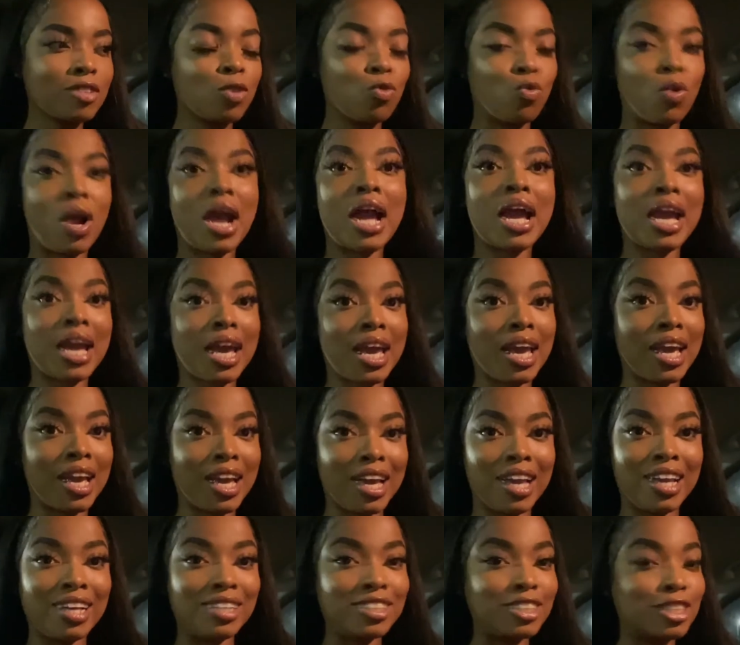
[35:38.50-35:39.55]

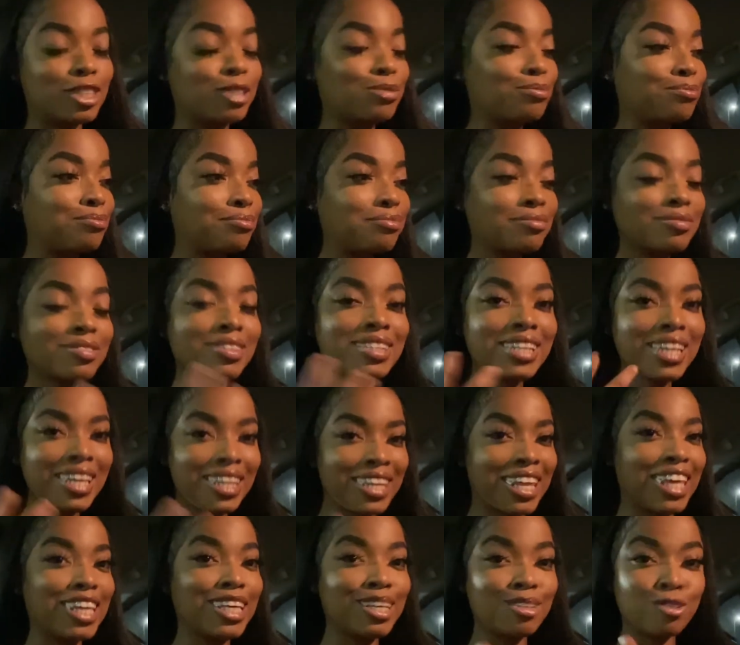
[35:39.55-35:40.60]
Rage,
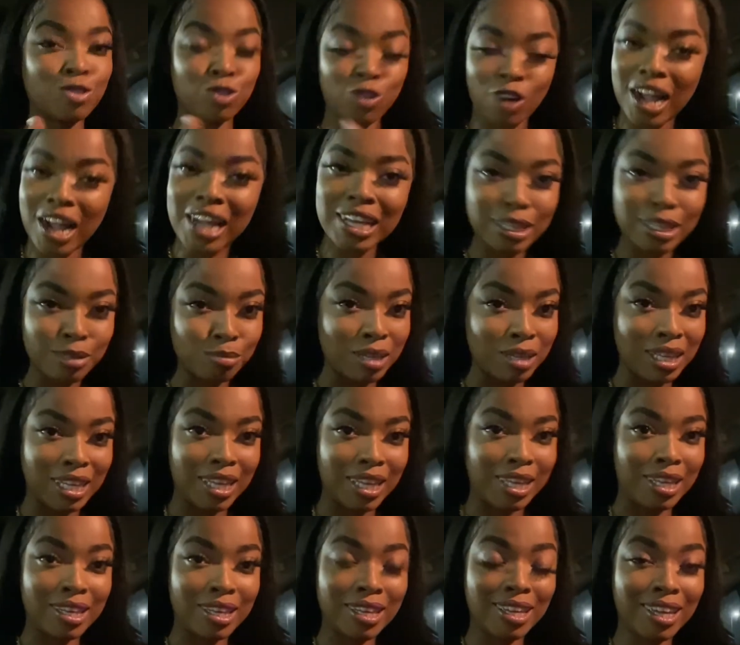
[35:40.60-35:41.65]
they keep trying
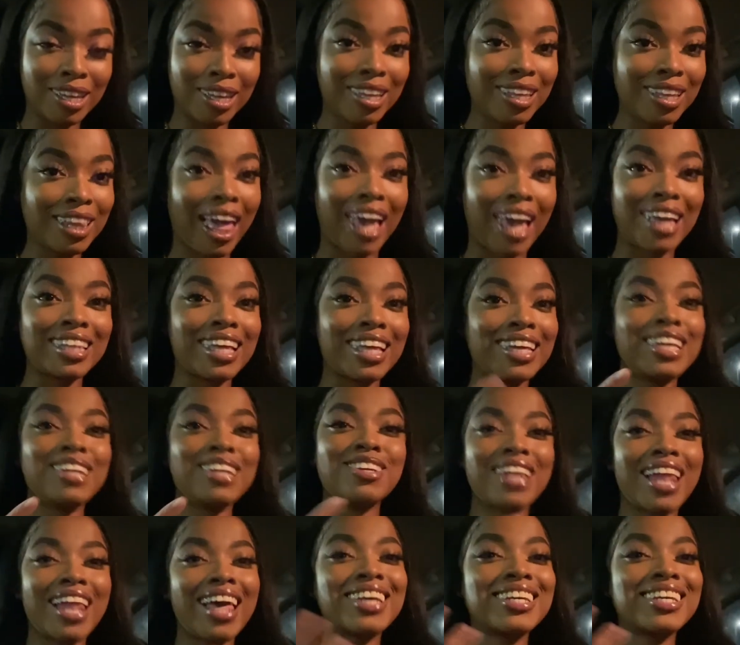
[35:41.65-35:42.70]
me. Like, they keep,
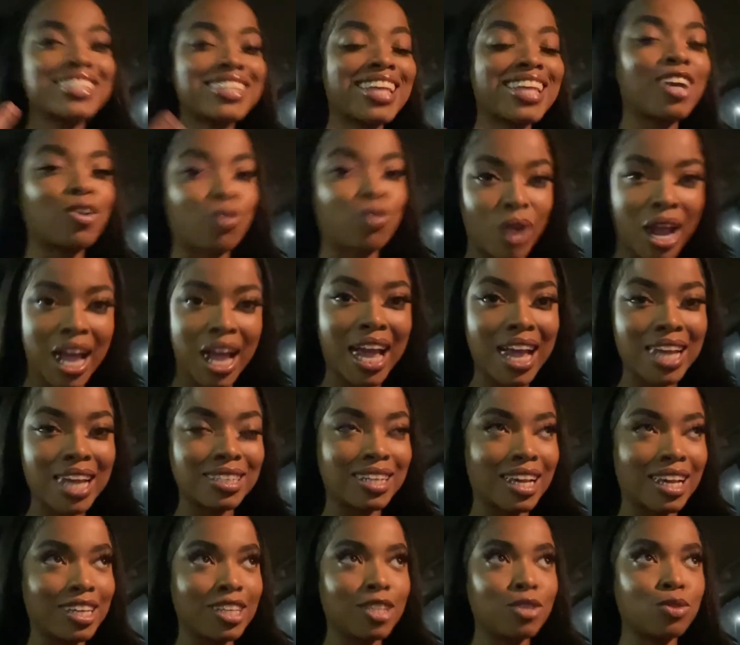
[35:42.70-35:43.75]
like, it's like Rage,
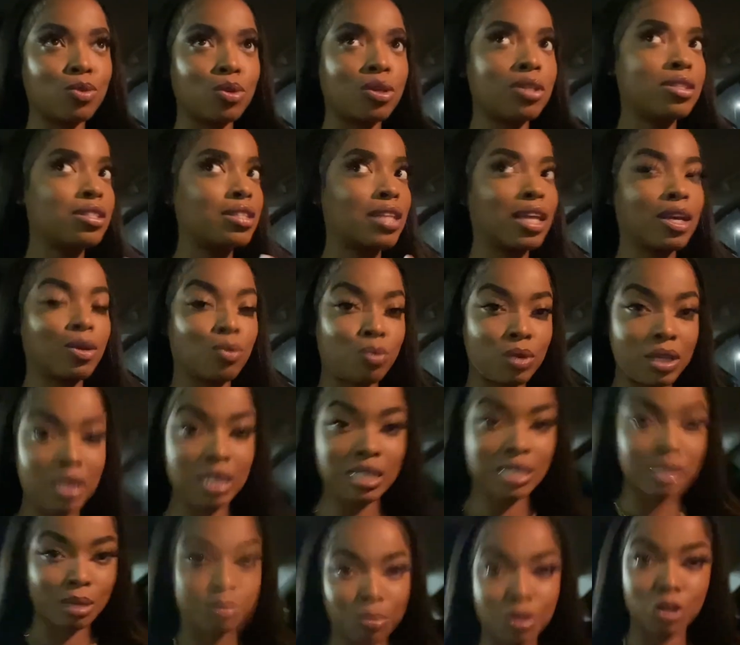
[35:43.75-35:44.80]
like, it's like really
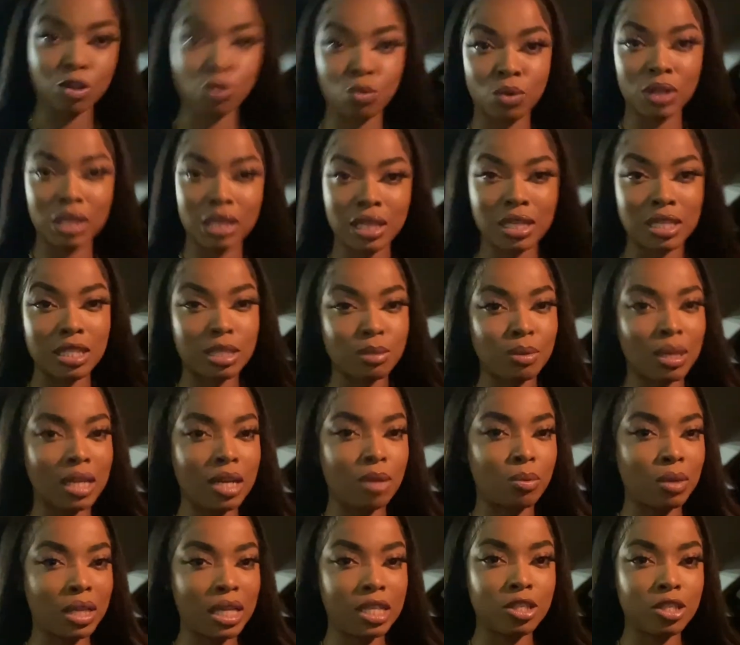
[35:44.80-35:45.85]
something you really can't explain
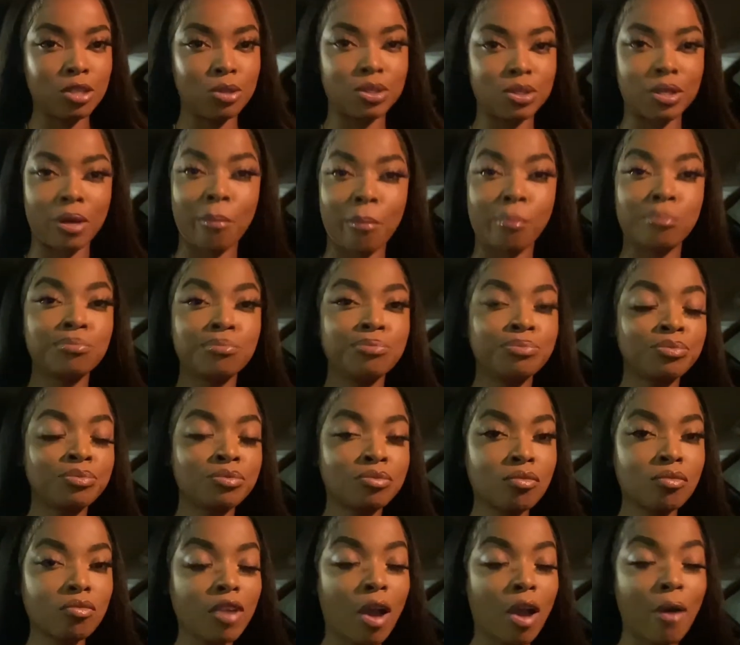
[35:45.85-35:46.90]
and relate to. So,
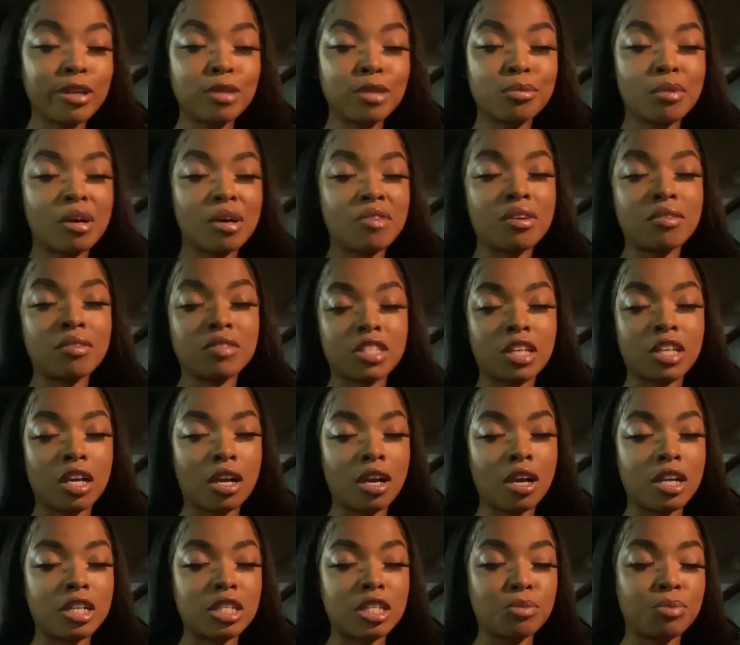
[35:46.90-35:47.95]
always been my favorite song
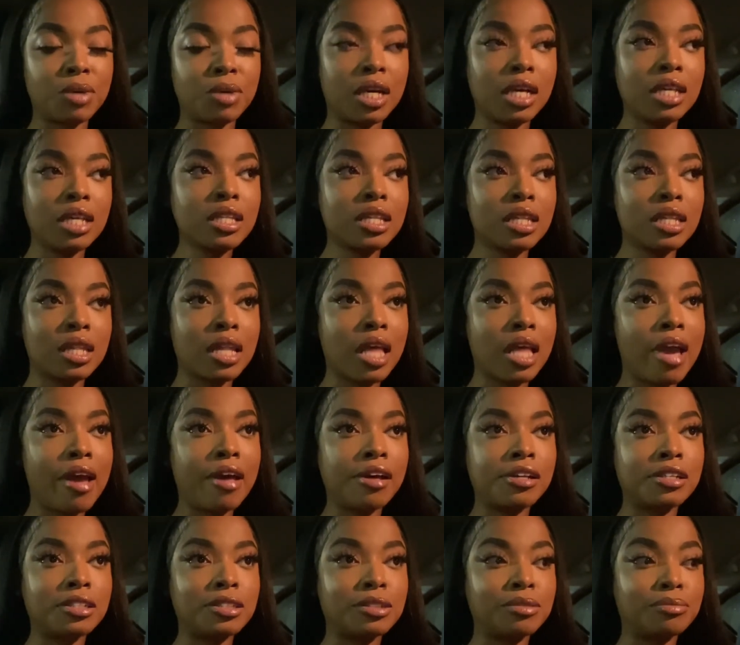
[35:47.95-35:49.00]
of hers. But other than
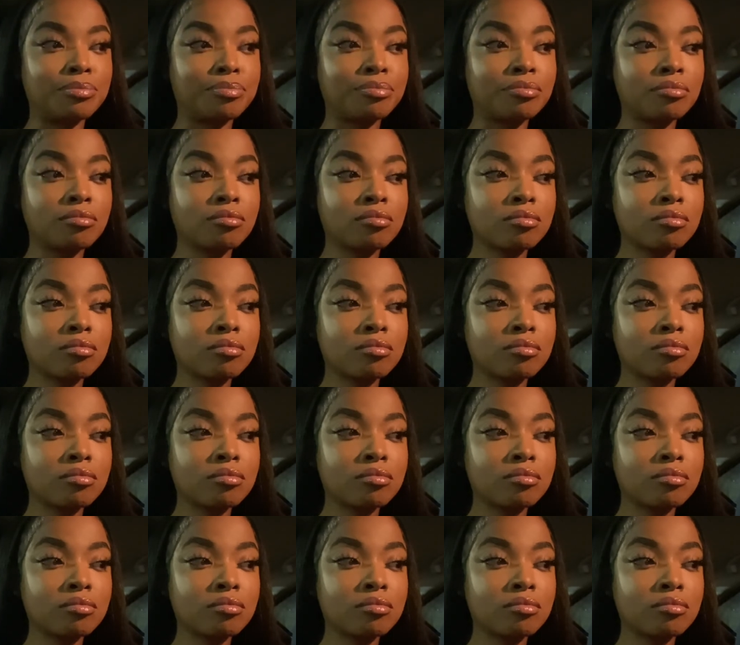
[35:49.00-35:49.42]
that,